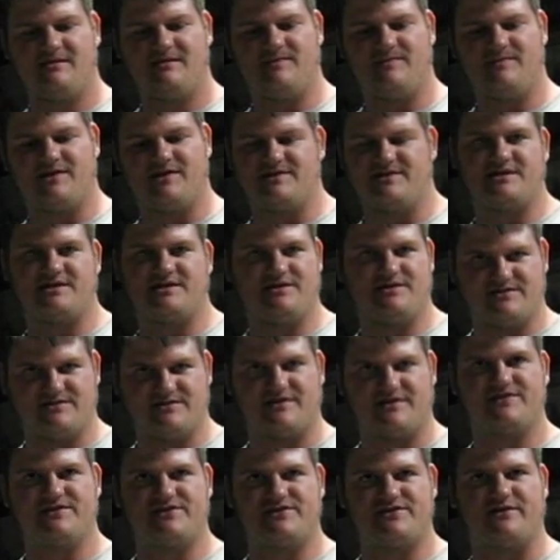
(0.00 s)
because I use it
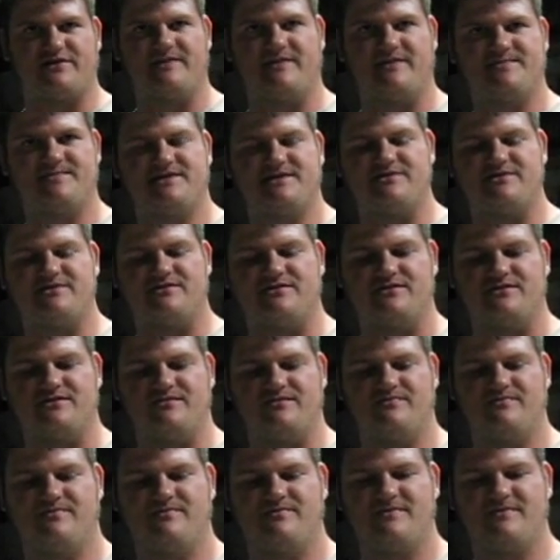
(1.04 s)
on strops to
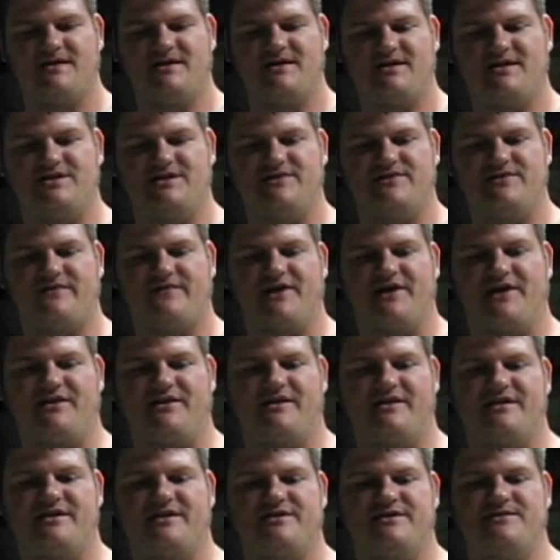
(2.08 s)
get your
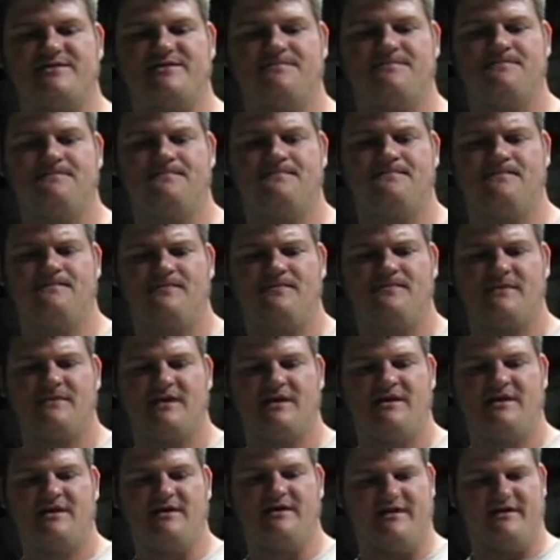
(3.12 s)
final edge.
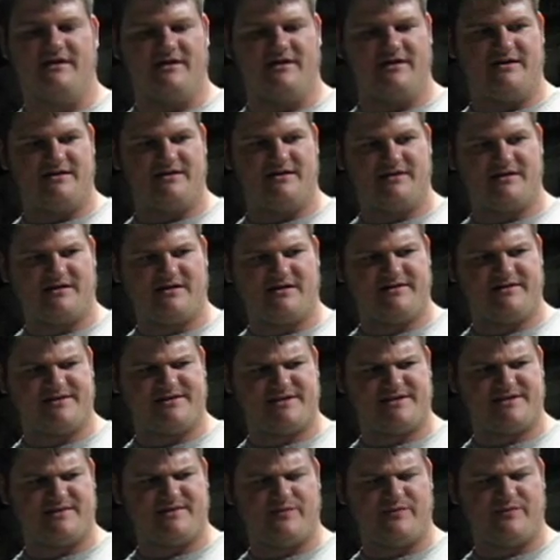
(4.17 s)
It
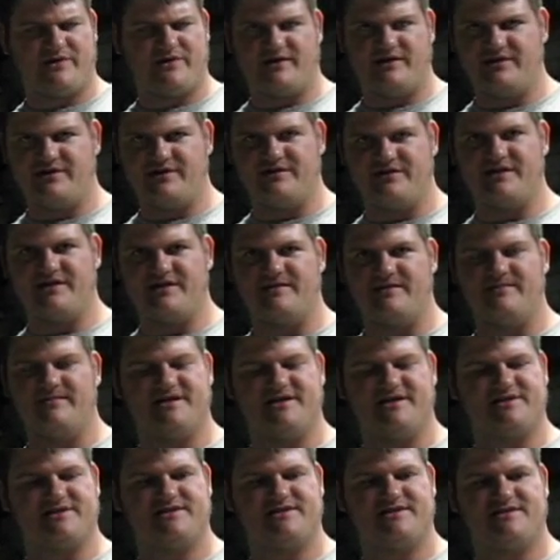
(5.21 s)
costs somewhere under 10
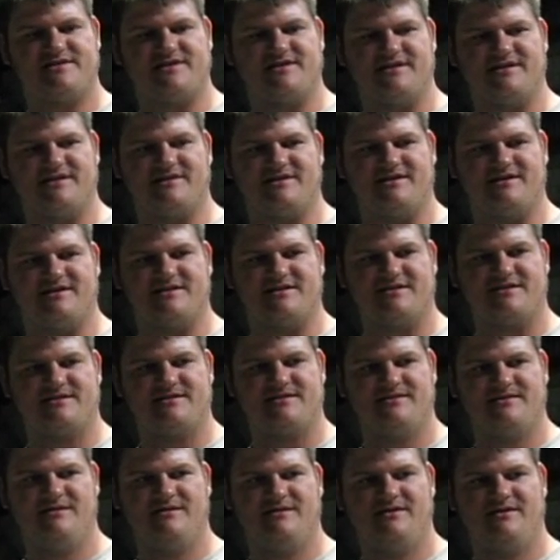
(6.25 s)
bucks to get this
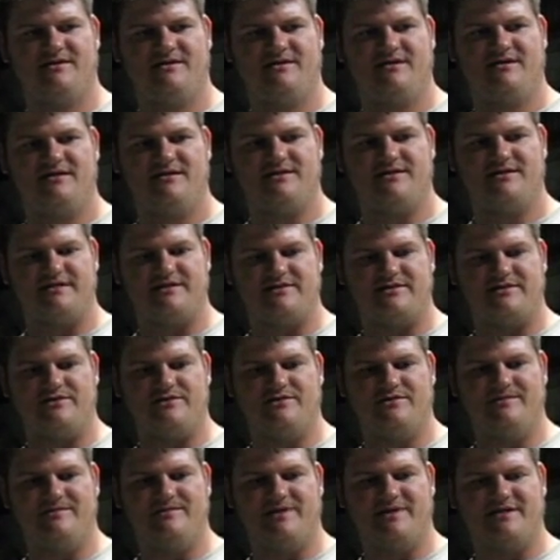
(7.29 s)

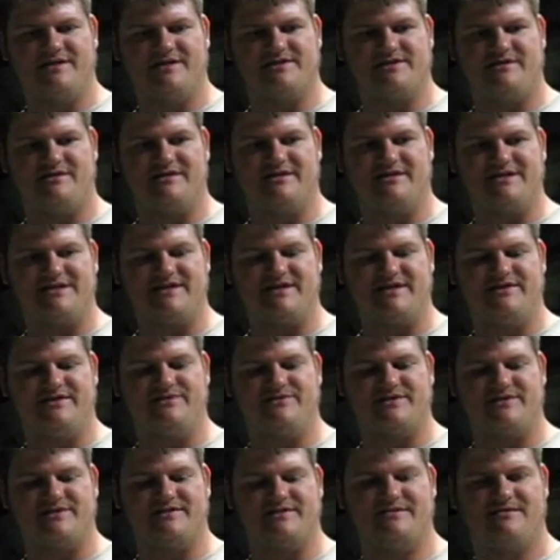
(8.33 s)
tube, and as long as I
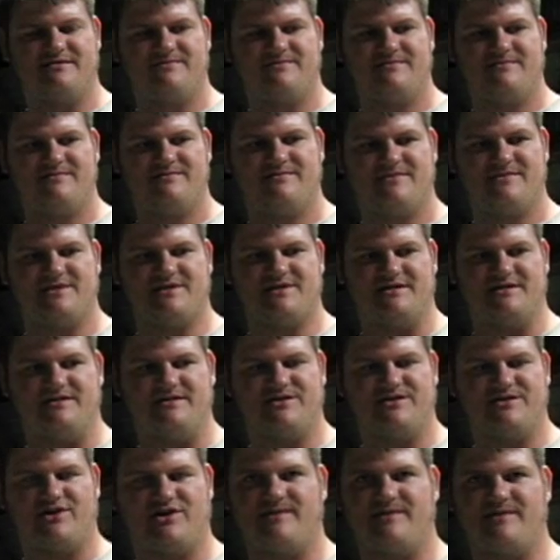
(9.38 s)
use it to
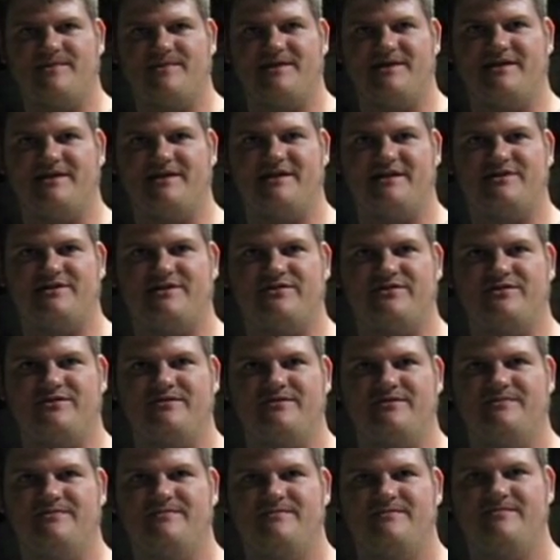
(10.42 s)
sharpen and not do
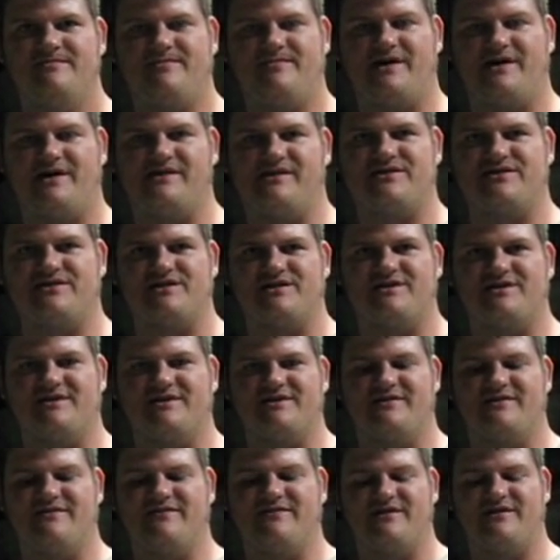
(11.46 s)
polishing
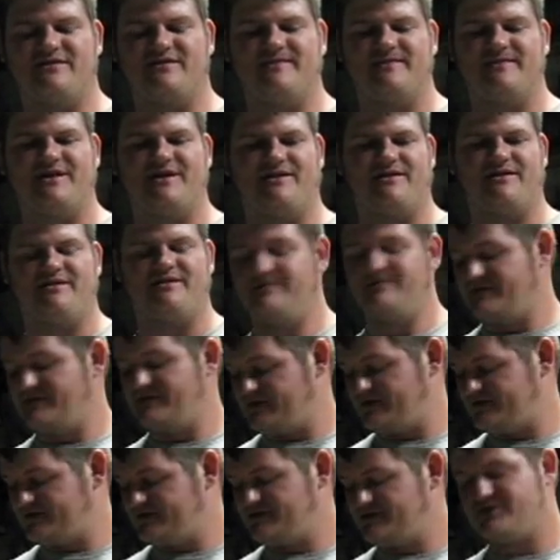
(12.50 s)
of other metal,
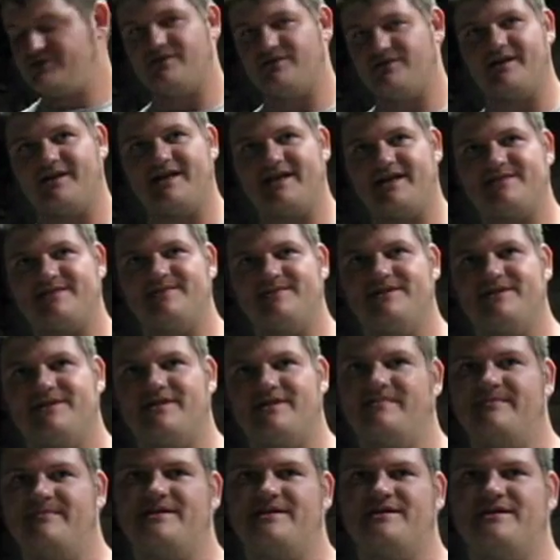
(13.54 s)
it should last me until
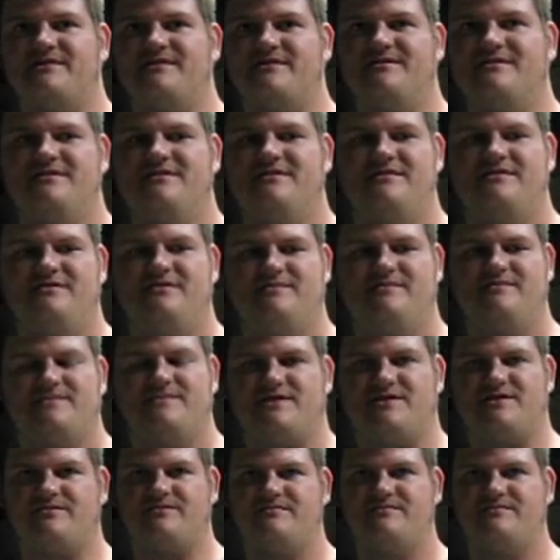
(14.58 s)
I'm dead. So,